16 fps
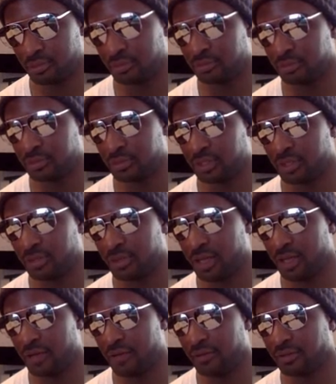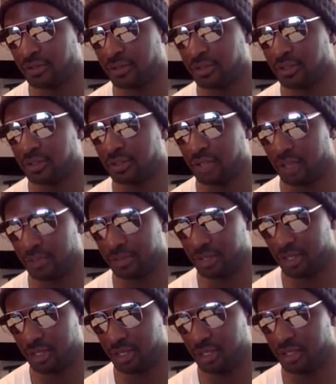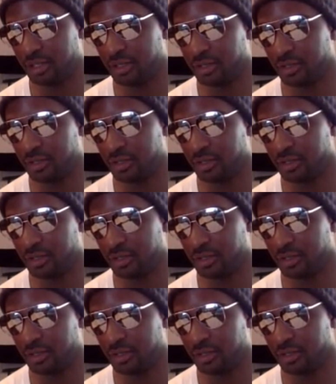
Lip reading: And then we have times n,